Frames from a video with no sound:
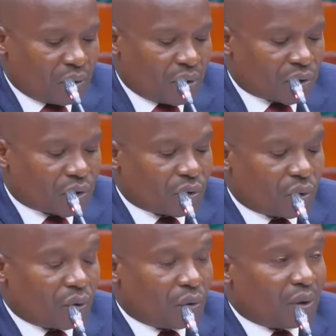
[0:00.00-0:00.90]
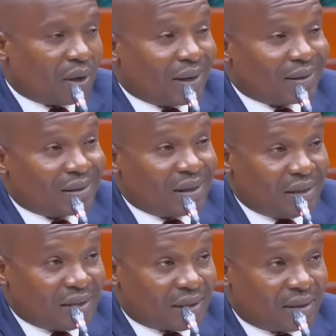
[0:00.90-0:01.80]
We also had
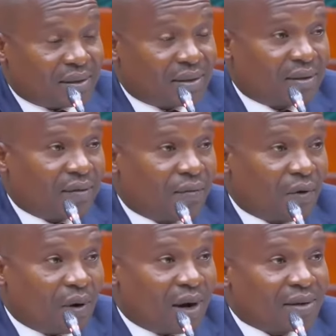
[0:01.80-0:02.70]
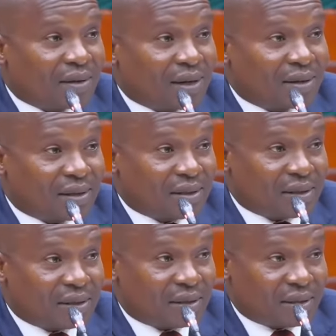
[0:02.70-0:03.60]
injuries,
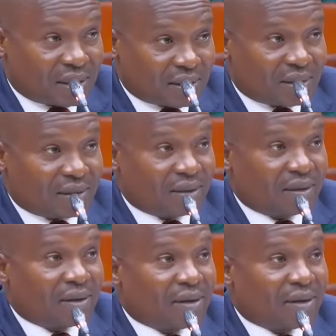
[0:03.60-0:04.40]
486